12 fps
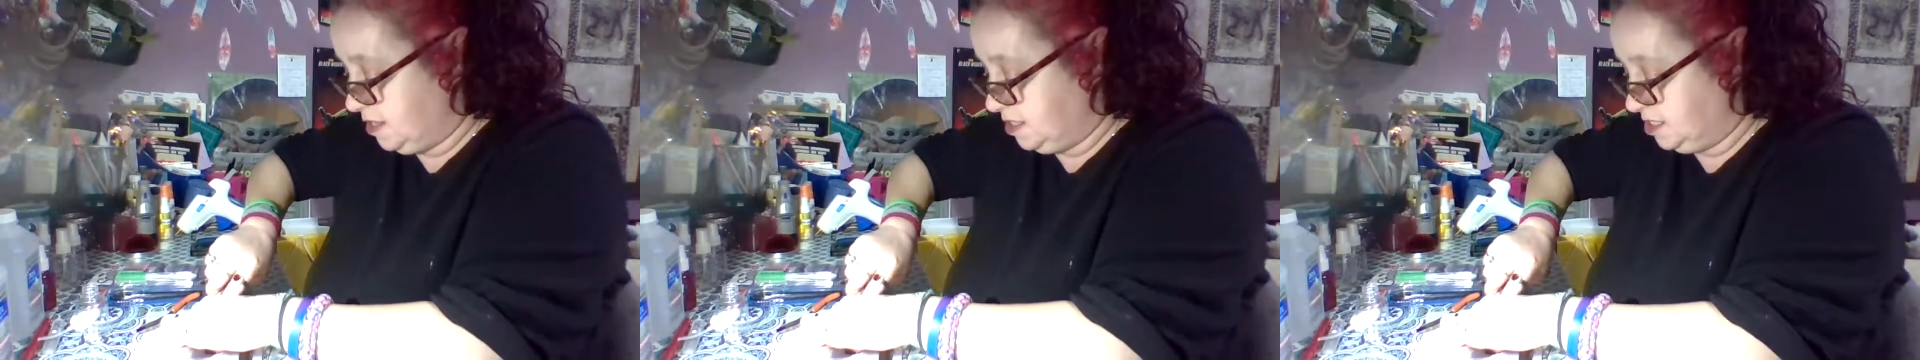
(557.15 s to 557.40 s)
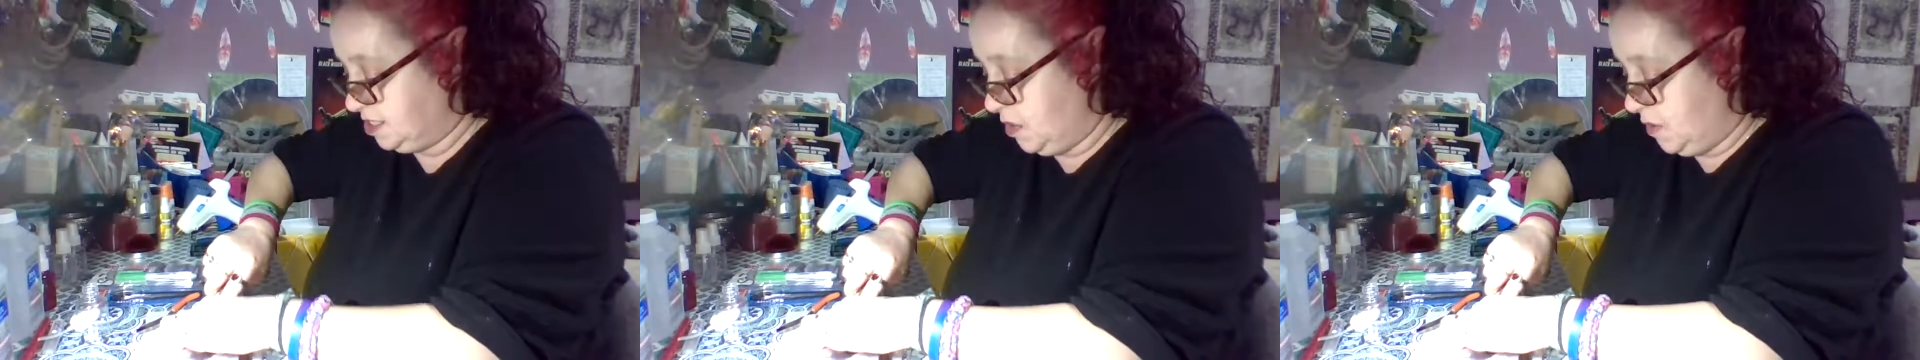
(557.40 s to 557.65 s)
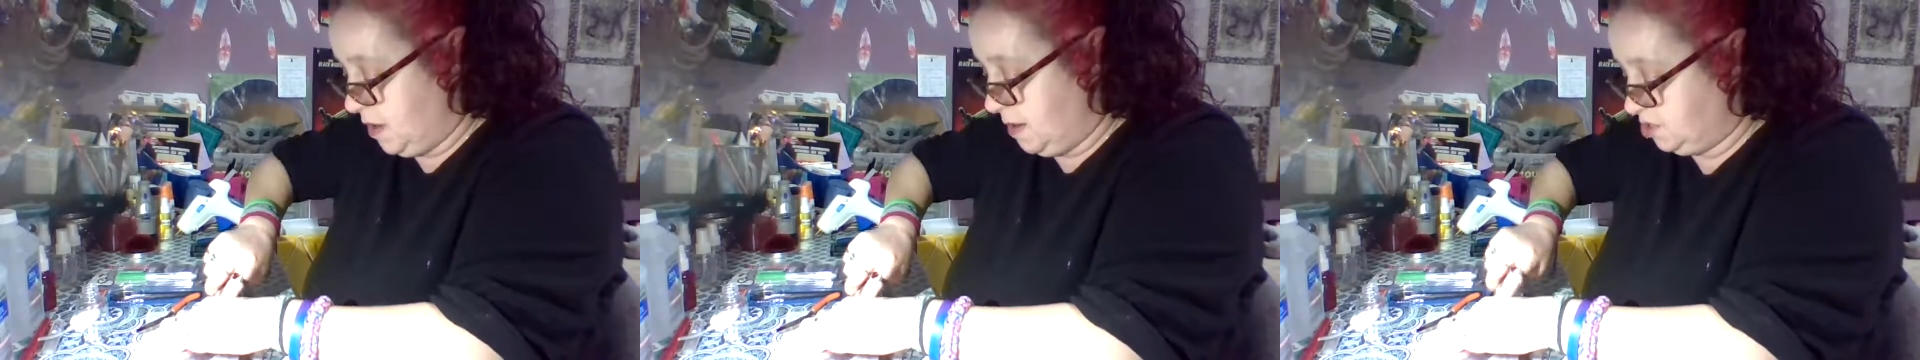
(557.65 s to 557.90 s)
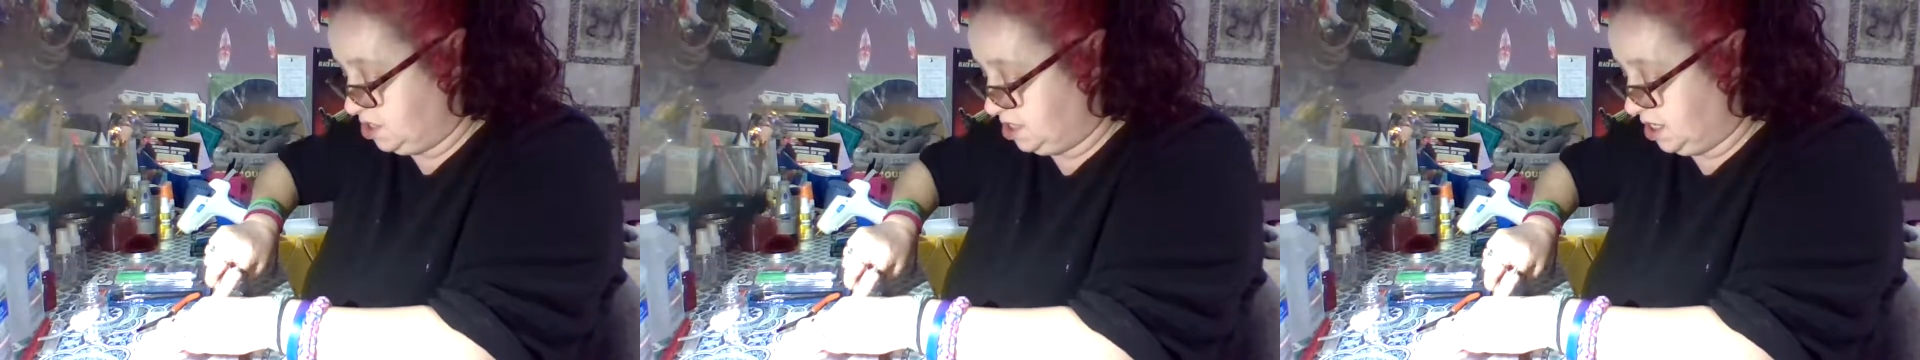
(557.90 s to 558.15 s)
So
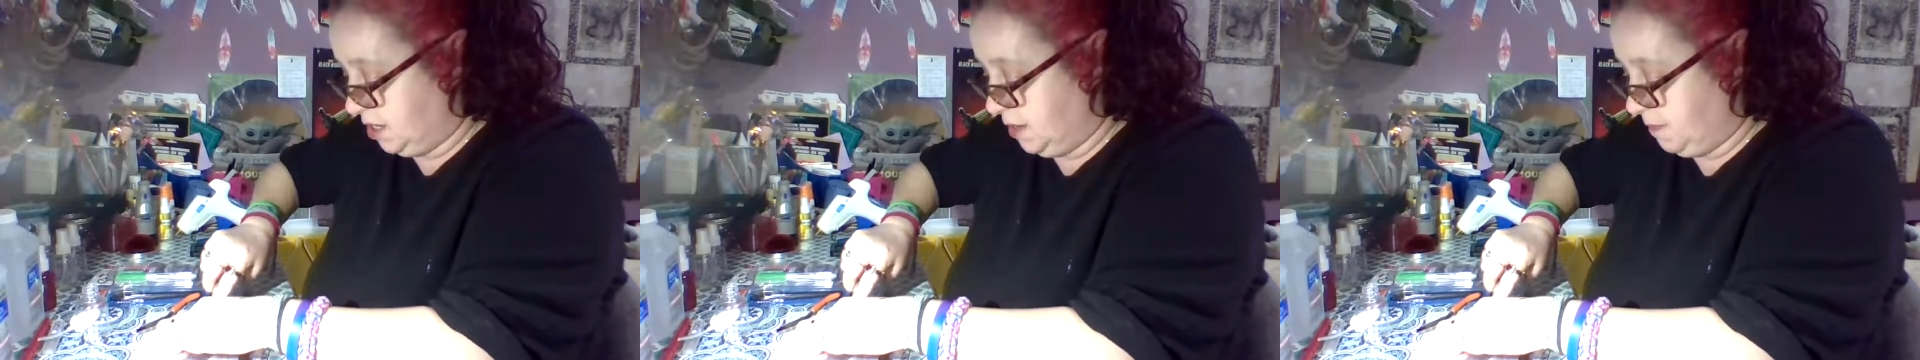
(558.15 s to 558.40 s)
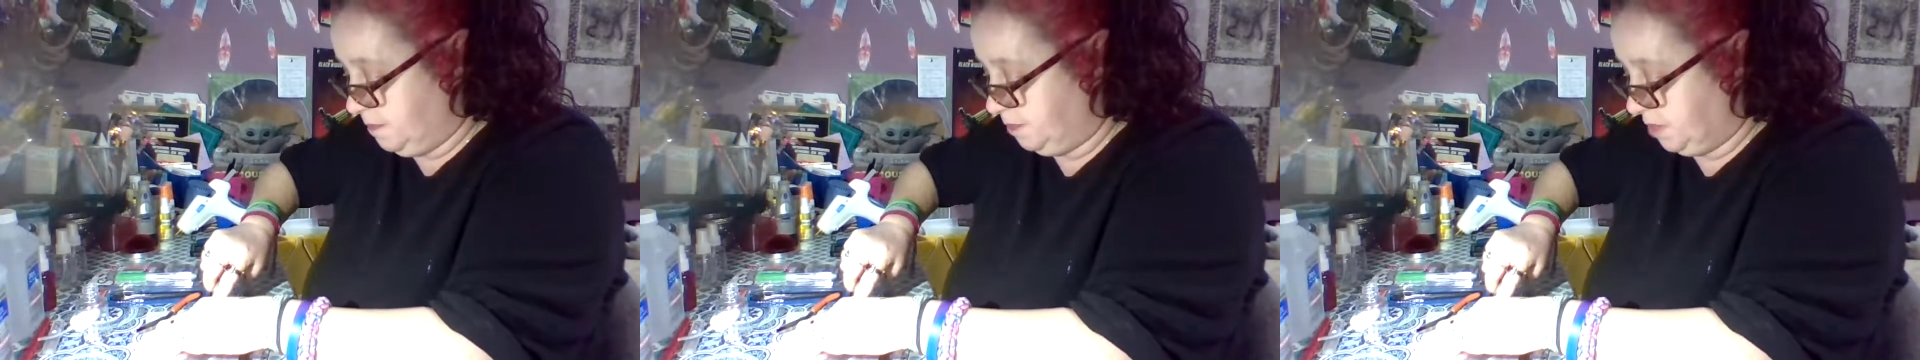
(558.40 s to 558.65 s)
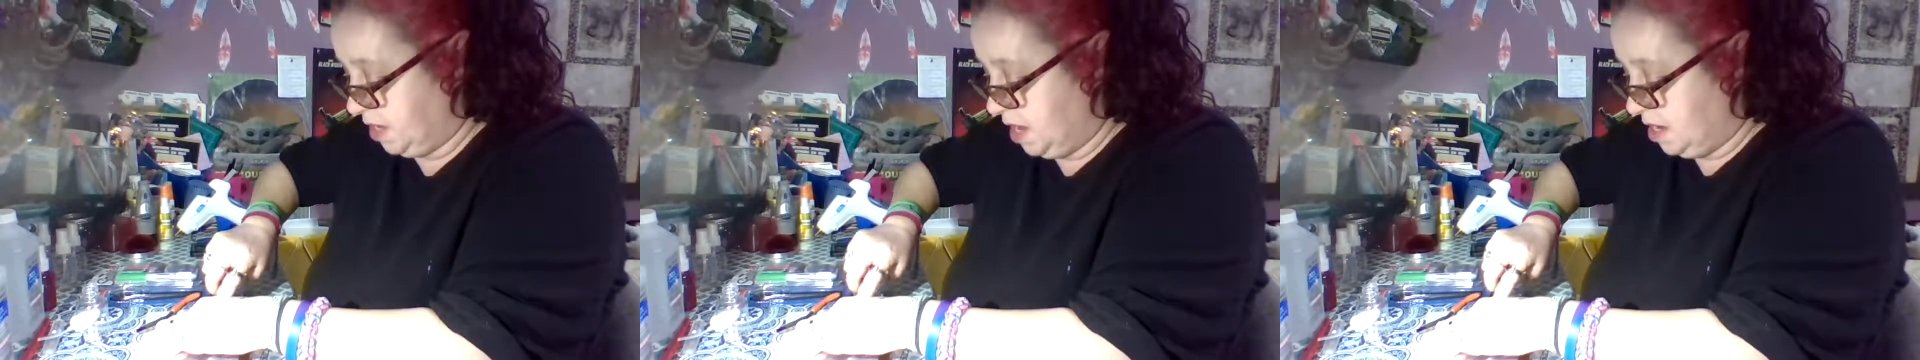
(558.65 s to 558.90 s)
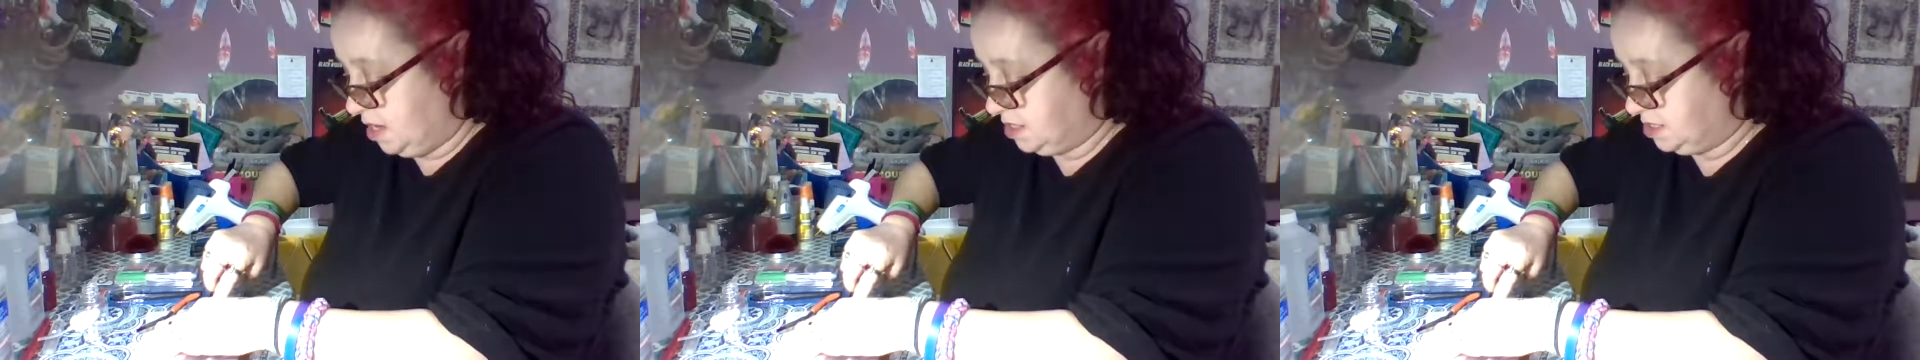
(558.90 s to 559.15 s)
I'm just gonna,
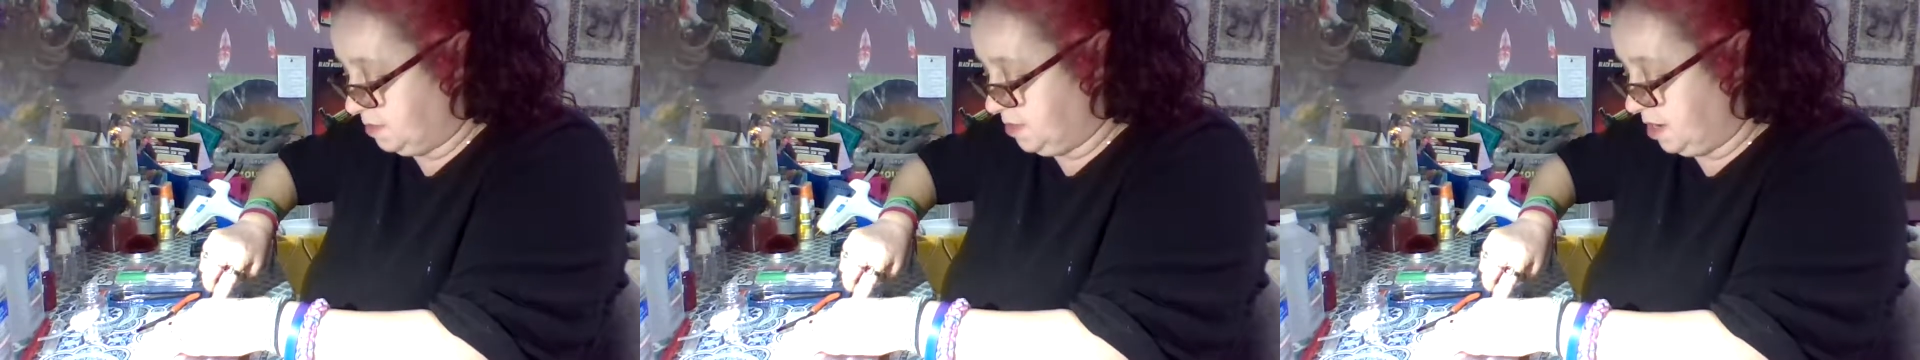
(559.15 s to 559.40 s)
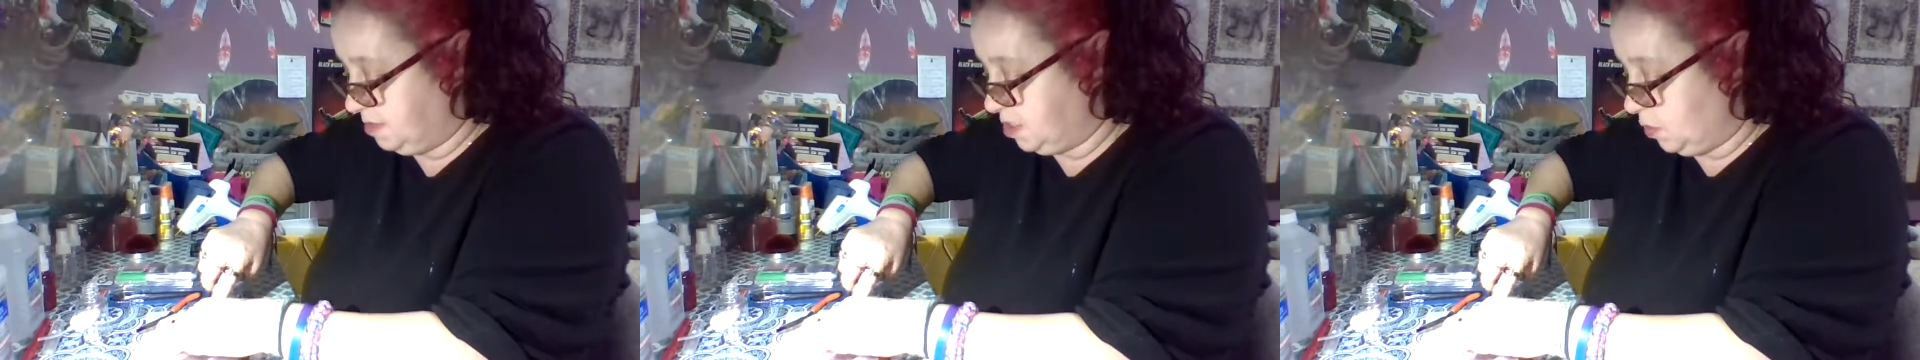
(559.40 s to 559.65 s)
sometimes